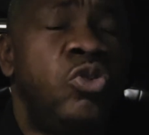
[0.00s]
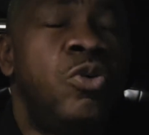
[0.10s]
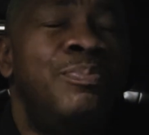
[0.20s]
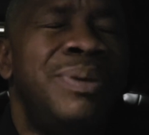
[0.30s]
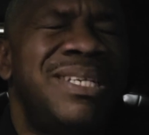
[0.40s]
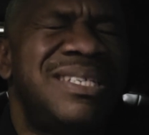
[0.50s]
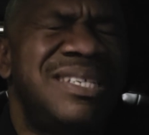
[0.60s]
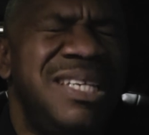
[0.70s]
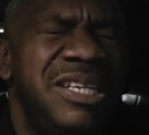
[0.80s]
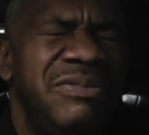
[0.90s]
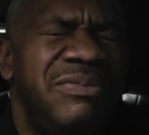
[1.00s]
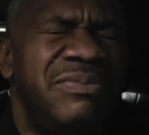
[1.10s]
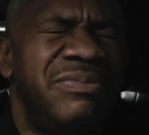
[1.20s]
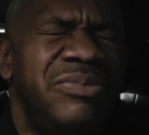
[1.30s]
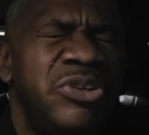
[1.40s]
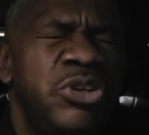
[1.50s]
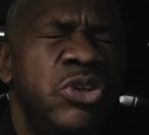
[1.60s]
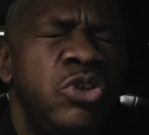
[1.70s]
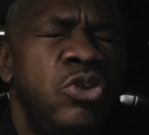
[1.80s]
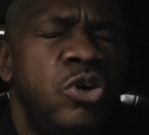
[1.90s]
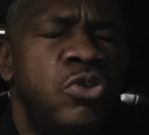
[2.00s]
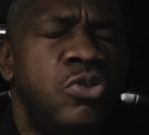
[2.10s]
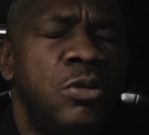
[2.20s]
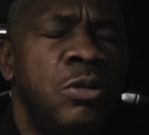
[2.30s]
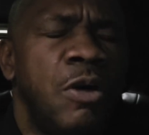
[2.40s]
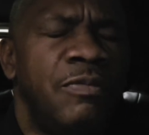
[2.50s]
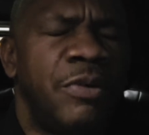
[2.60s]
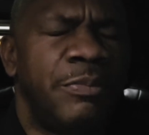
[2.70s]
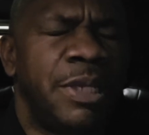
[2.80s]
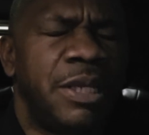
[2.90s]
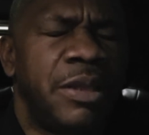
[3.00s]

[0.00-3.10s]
to perceive your true love for me.